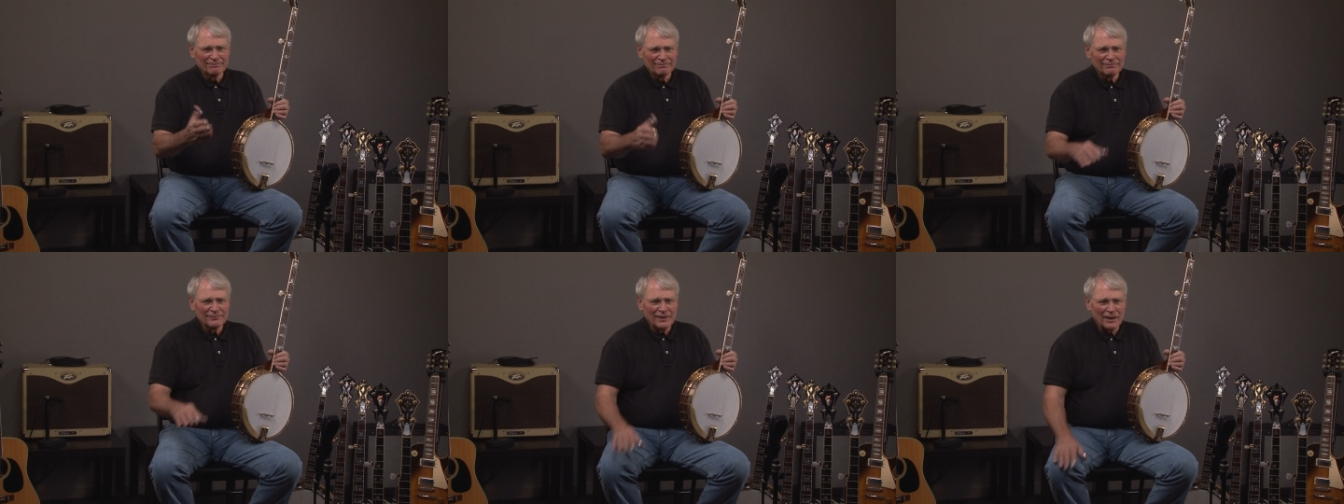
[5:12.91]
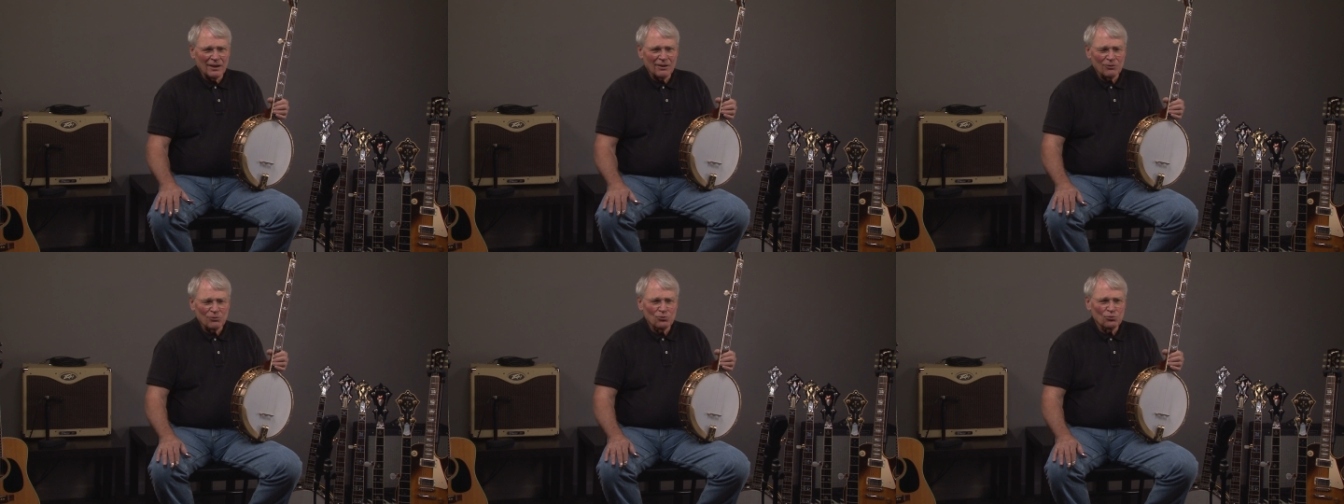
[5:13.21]
you
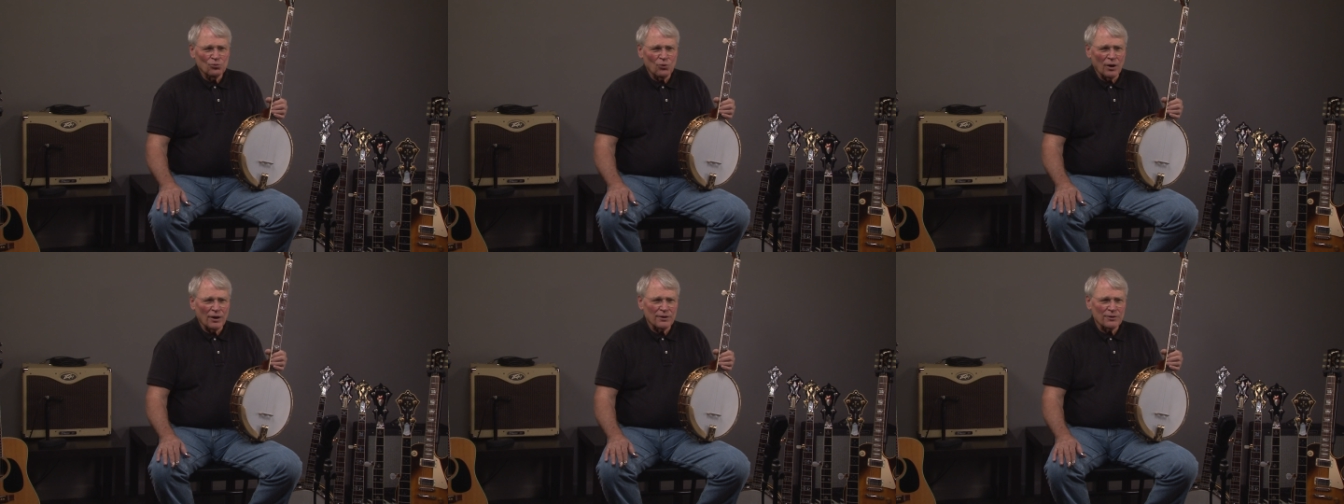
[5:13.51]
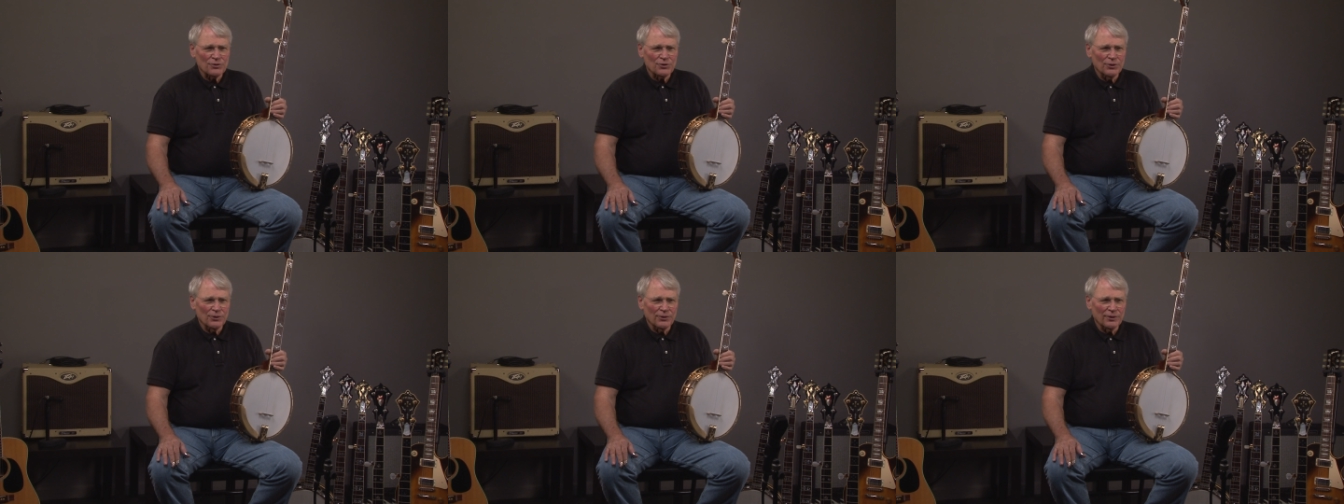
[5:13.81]
know, one or
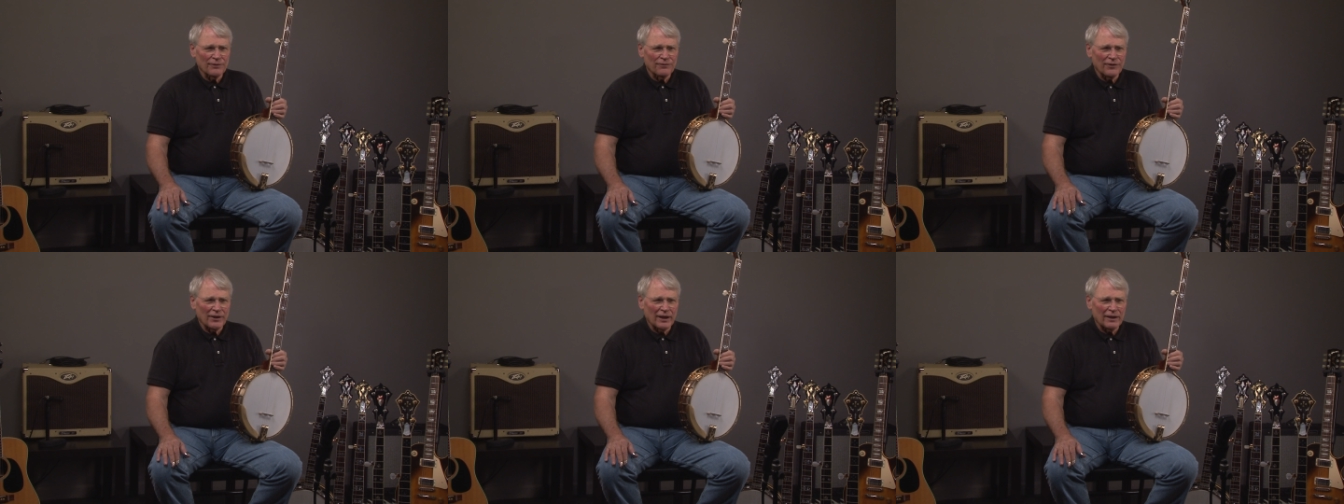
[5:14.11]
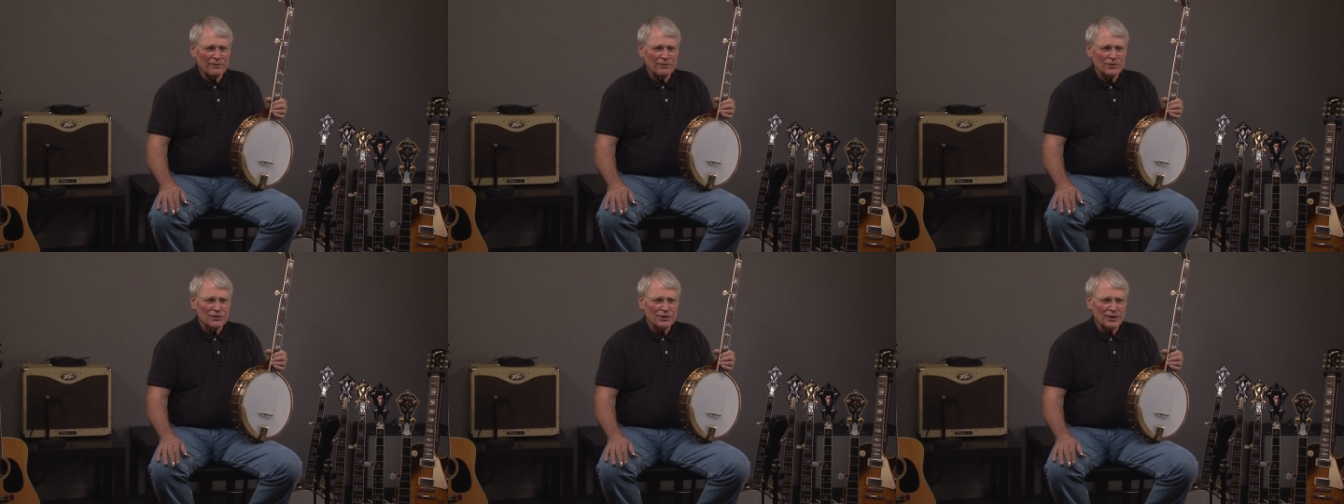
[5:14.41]
two of the
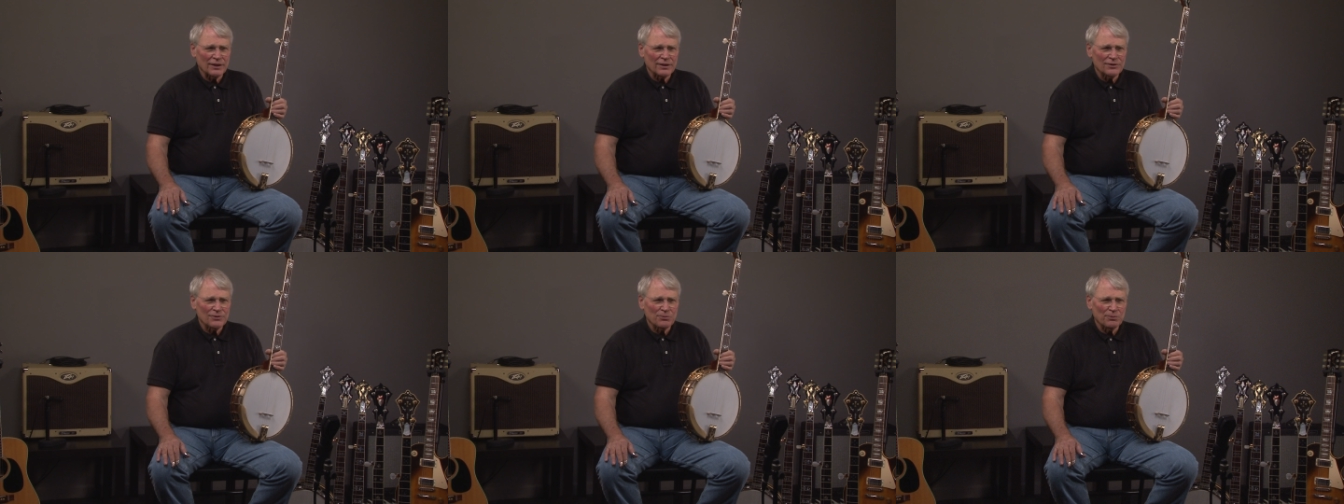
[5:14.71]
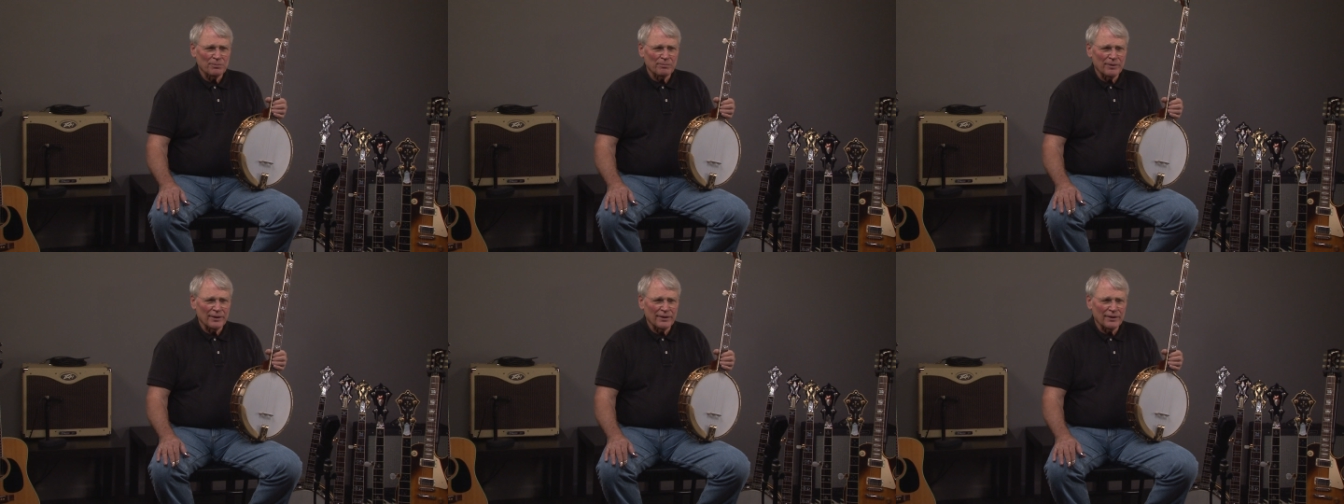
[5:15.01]
five or six
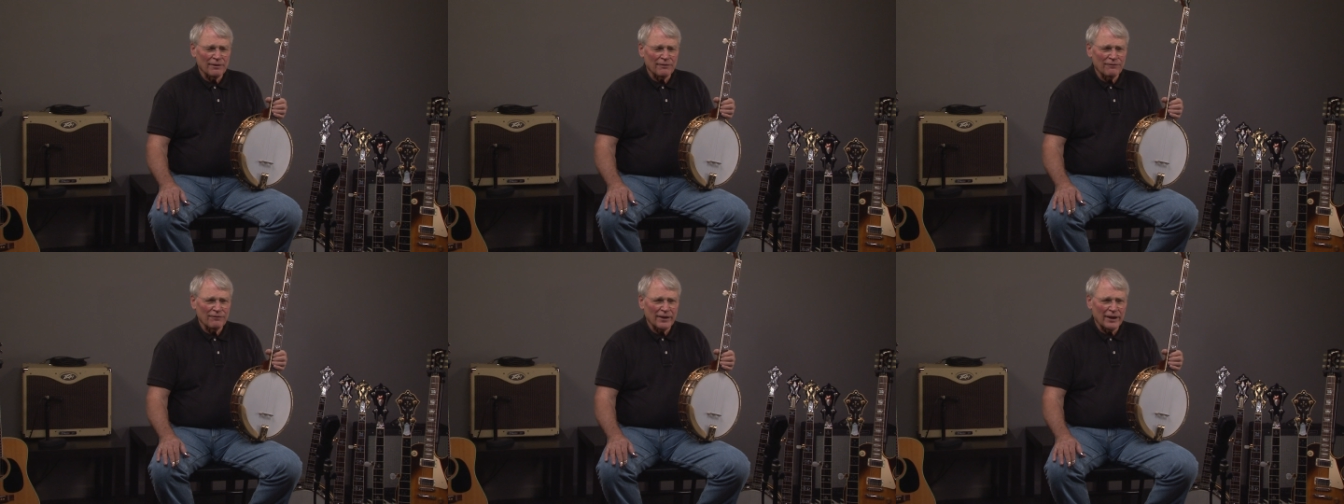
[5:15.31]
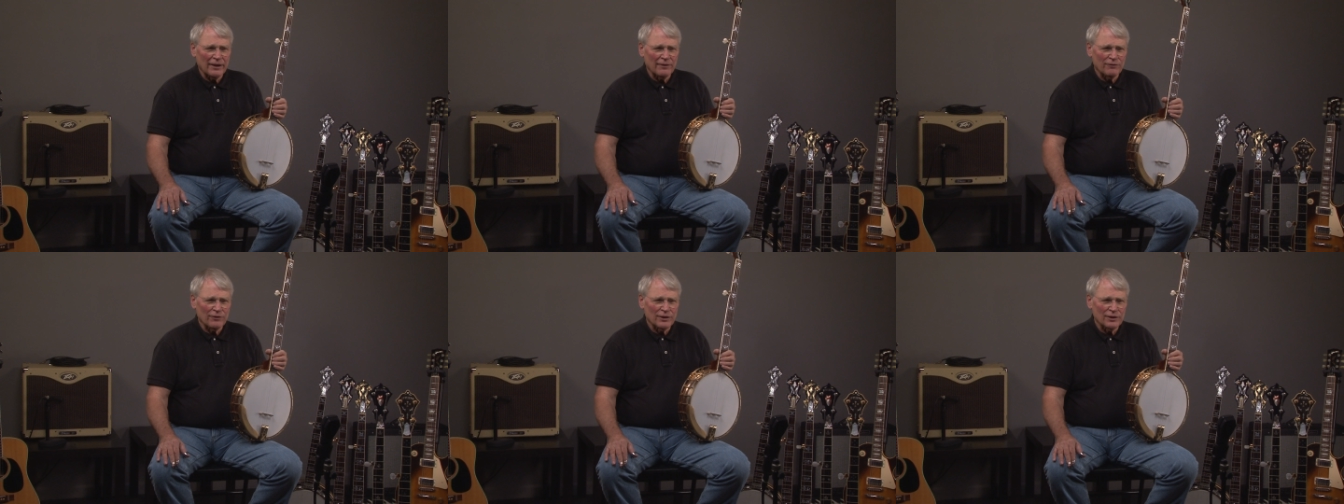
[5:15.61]
would be their
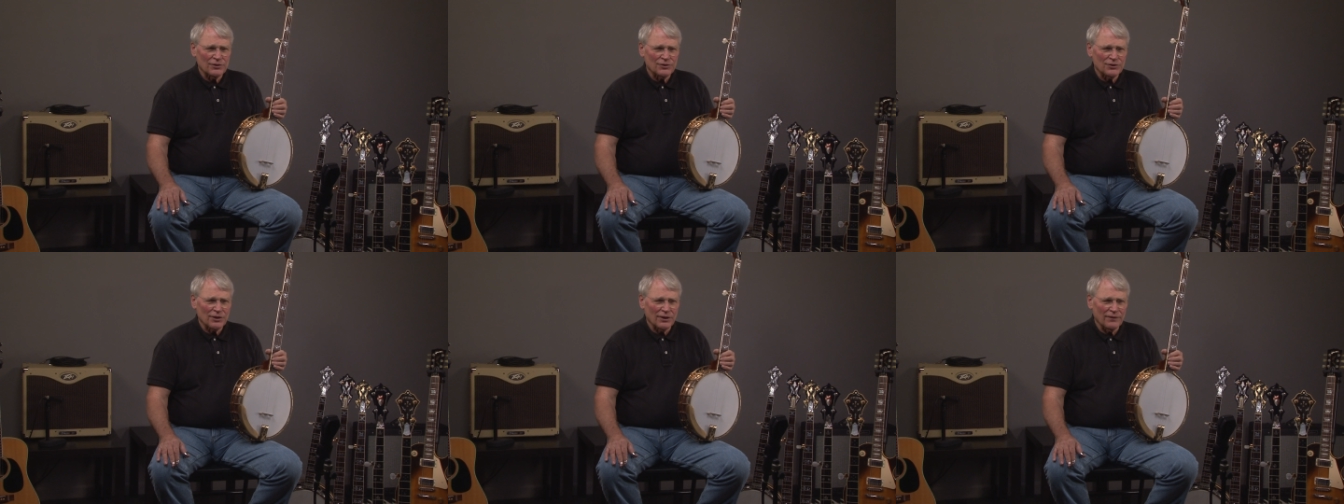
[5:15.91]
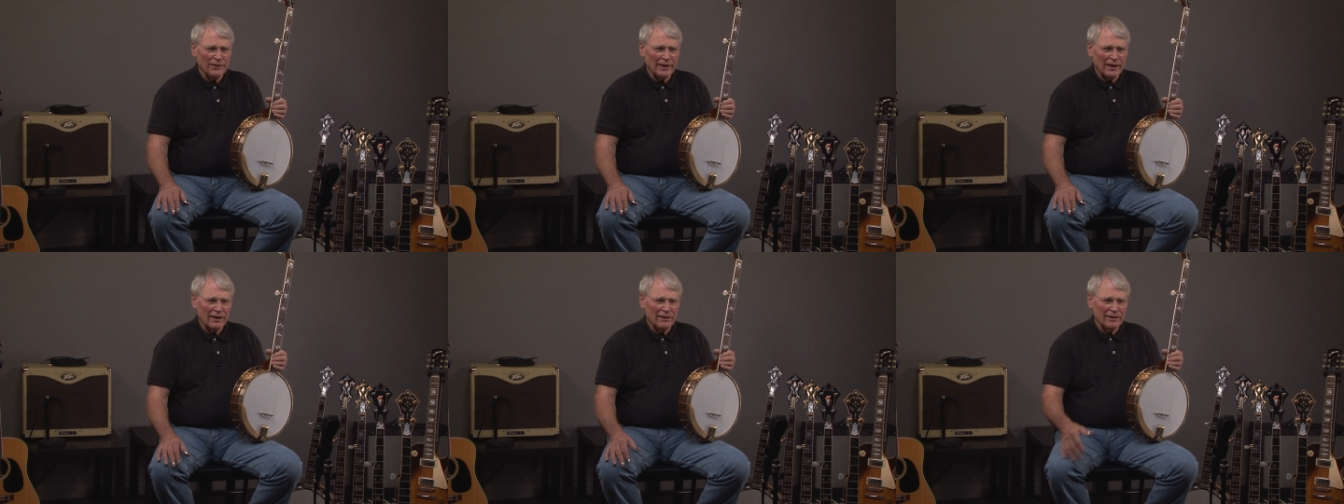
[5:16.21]
favorites. So
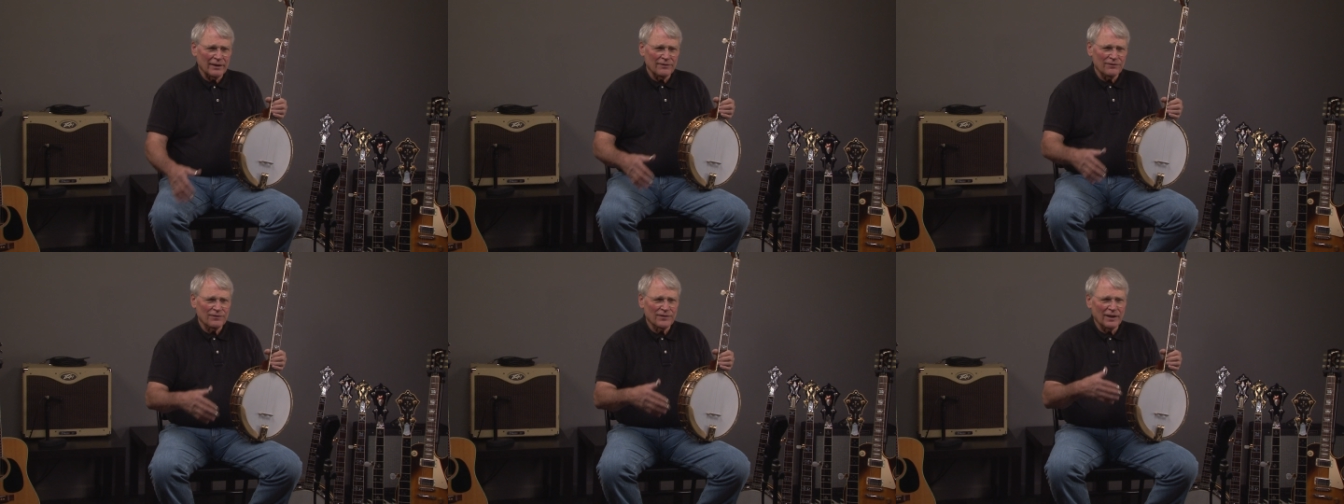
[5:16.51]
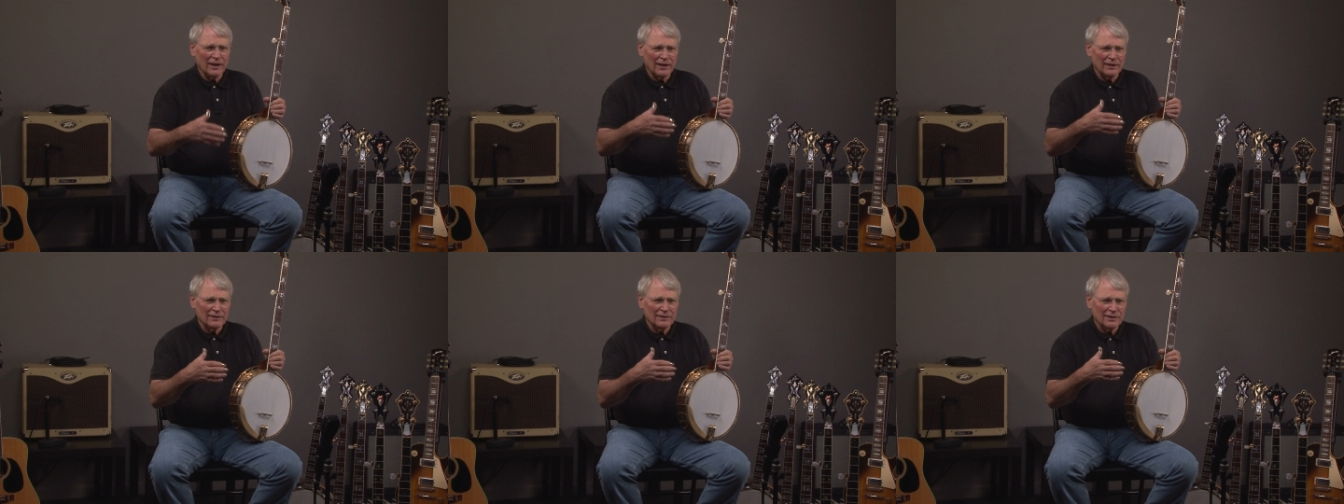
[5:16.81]
now they've
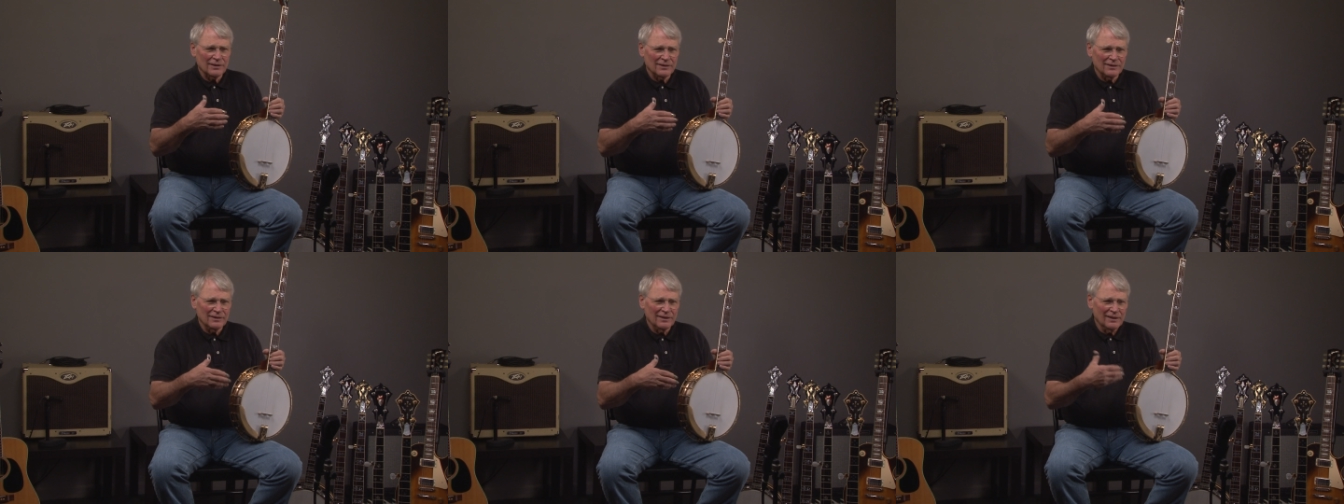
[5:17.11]
got to